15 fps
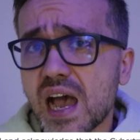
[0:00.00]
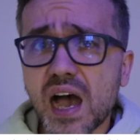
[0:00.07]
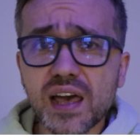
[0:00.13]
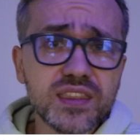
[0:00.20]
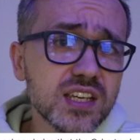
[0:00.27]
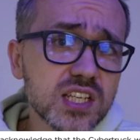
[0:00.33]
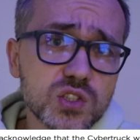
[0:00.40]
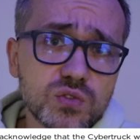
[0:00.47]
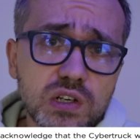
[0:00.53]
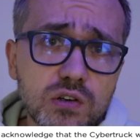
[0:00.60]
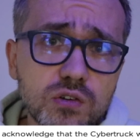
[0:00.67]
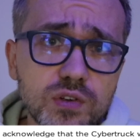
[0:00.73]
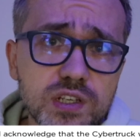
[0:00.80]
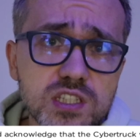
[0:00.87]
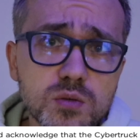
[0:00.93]
I think it's
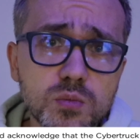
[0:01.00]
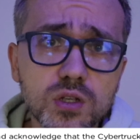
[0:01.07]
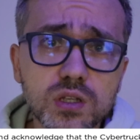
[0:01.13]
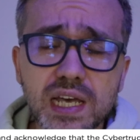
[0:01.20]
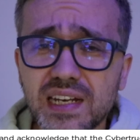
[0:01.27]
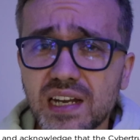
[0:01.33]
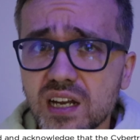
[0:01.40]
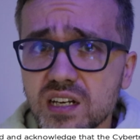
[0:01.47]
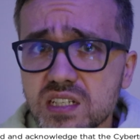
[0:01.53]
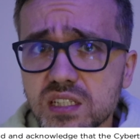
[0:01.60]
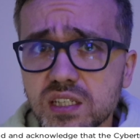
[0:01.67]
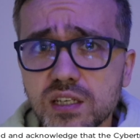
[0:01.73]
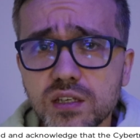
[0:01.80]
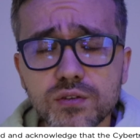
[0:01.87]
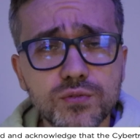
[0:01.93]
very reasonable, and
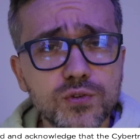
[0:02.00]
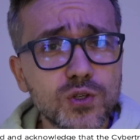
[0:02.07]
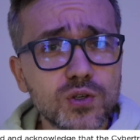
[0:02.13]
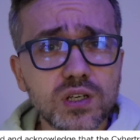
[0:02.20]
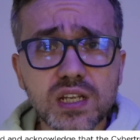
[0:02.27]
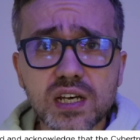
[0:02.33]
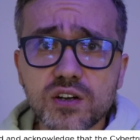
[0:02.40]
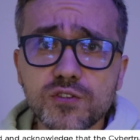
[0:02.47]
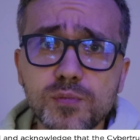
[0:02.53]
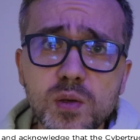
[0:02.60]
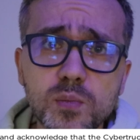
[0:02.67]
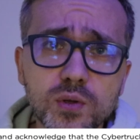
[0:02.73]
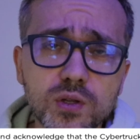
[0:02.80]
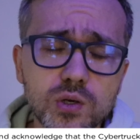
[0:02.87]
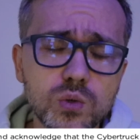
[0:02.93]
honestly, for a lot of
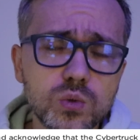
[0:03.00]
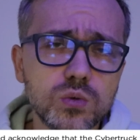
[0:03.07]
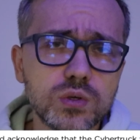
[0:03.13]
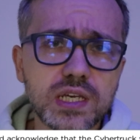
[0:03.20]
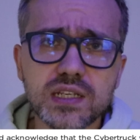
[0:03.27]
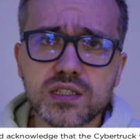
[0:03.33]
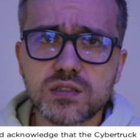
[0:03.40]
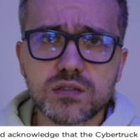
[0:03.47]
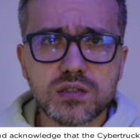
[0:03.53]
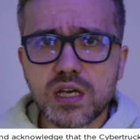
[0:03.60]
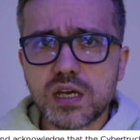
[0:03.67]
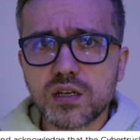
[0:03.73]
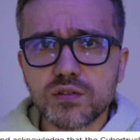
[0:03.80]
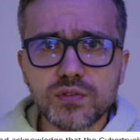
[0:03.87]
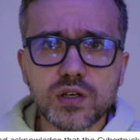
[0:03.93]
people who gets
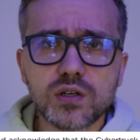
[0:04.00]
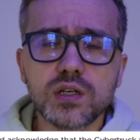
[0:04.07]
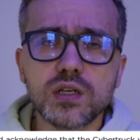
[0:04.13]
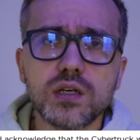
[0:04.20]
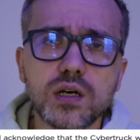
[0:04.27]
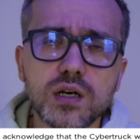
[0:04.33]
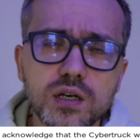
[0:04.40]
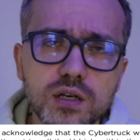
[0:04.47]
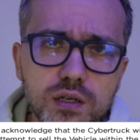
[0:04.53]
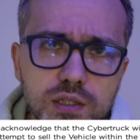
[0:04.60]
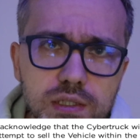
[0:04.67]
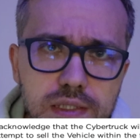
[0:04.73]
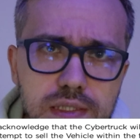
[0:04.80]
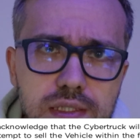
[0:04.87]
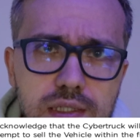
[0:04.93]
kind of very
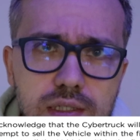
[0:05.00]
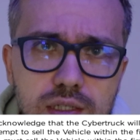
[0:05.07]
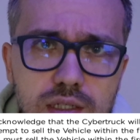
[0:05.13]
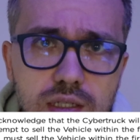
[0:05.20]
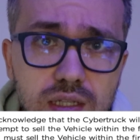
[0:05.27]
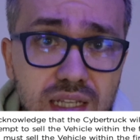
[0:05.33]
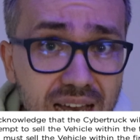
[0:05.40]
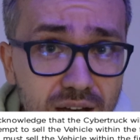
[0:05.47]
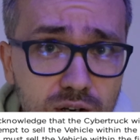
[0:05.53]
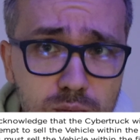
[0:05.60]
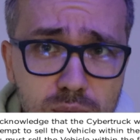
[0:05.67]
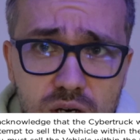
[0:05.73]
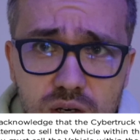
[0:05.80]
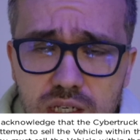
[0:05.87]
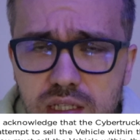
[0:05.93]
loud
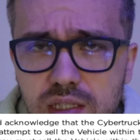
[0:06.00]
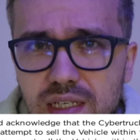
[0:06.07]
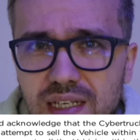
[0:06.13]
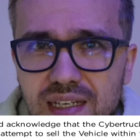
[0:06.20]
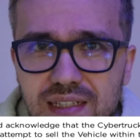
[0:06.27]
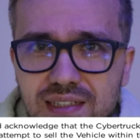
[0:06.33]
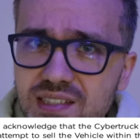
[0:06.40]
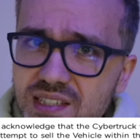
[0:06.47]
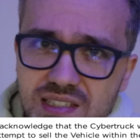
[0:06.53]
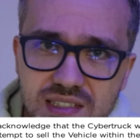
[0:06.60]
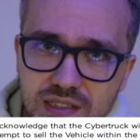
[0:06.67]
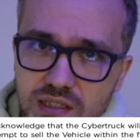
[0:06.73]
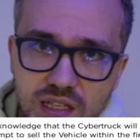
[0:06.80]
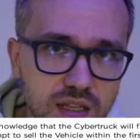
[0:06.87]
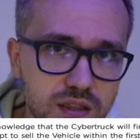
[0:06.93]
about it, this is
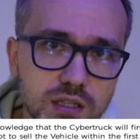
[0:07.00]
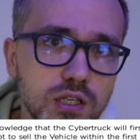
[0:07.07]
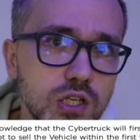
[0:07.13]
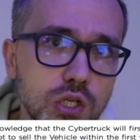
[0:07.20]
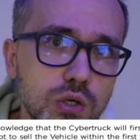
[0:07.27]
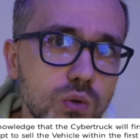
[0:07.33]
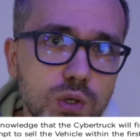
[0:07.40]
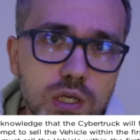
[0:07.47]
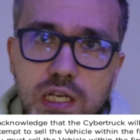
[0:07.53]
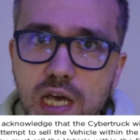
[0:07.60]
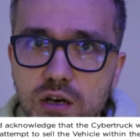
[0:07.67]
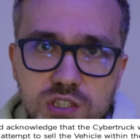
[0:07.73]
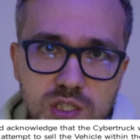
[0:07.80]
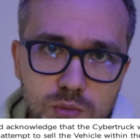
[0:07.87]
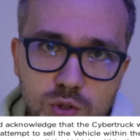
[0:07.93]
nothing new in
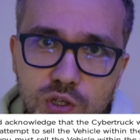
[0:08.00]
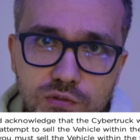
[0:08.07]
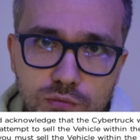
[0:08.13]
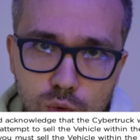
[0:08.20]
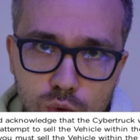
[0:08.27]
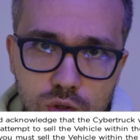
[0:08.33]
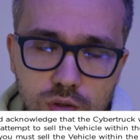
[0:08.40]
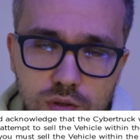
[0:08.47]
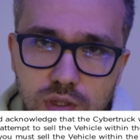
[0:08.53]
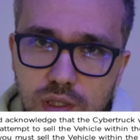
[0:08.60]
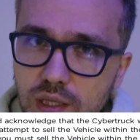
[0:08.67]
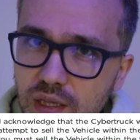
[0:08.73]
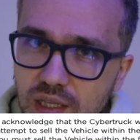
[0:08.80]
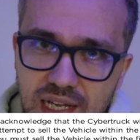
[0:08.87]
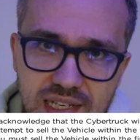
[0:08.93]
automotive world.
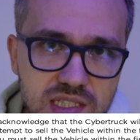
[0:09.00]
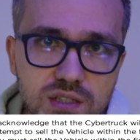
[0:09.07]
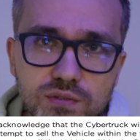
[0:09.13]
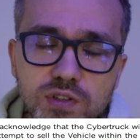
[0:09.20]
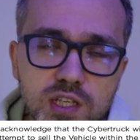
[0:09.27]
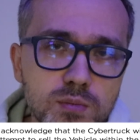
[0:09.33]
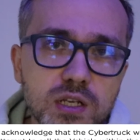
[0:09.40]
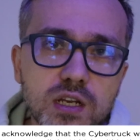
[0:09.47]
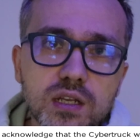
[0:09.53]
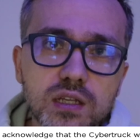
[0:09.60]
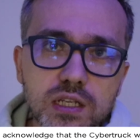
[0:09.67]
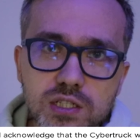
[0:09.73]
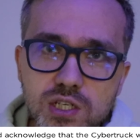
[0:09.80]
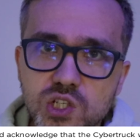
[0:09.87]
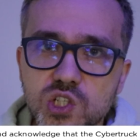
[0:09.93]
Lots of limited
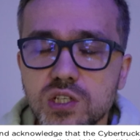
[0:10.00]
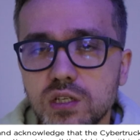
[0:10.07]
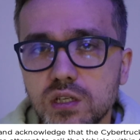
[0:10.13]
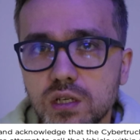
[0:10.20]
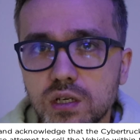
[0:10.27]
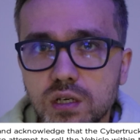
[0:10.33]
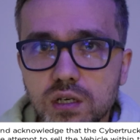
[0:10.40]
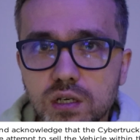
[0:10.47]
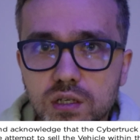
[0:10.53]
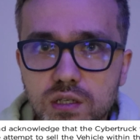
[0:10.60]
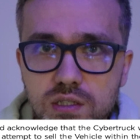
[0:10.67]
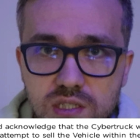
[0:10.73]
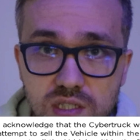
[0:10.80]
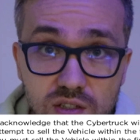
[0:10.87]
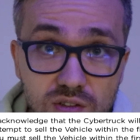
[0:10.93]
edition
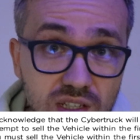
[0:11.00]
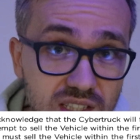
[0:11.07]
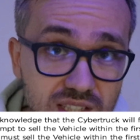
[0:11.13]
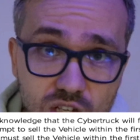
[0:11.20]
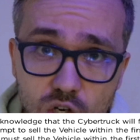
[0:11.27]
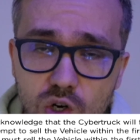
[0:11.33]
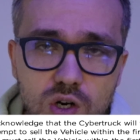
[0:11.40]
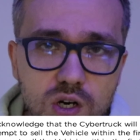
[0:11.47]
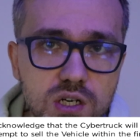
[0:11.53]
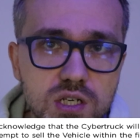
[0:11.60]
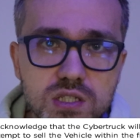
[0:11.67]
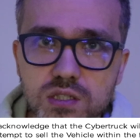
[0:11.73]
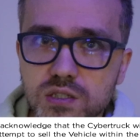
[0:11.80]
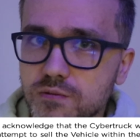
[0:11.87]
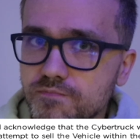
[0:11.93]
series
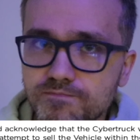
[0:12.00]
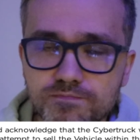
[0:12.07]
cars,